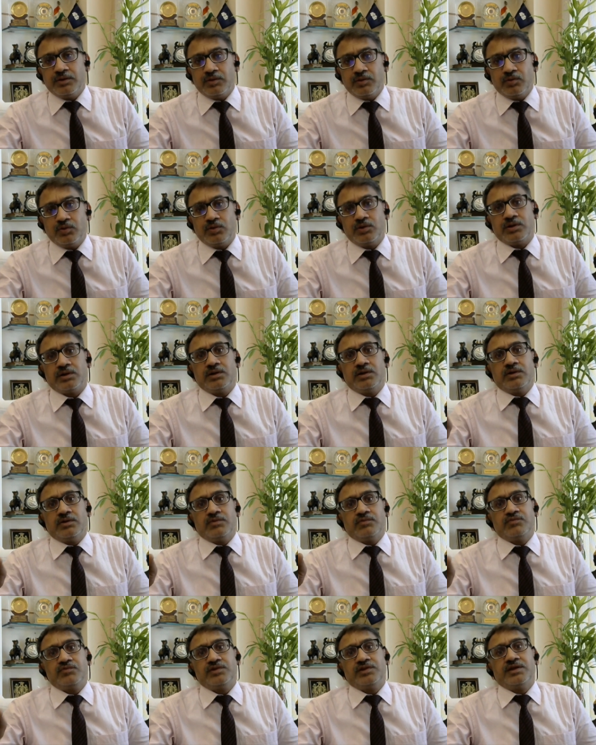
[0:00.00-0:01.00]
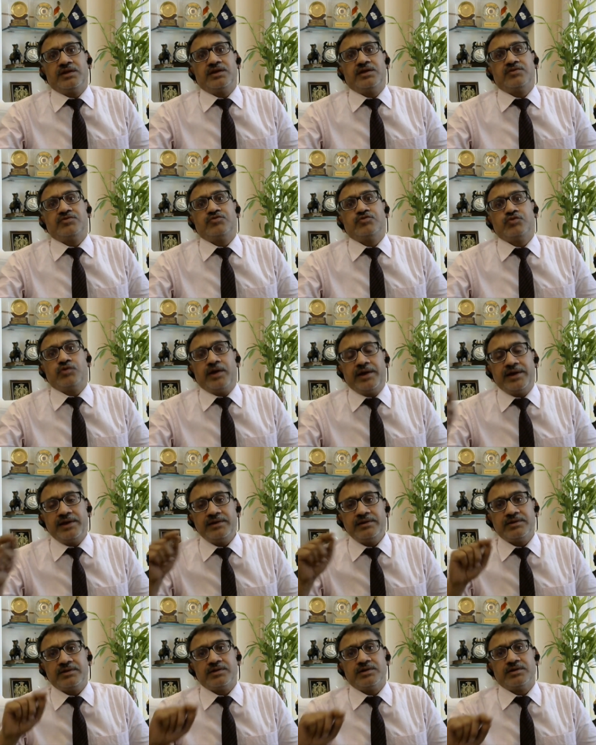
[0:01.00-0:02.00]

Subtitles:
or within a joint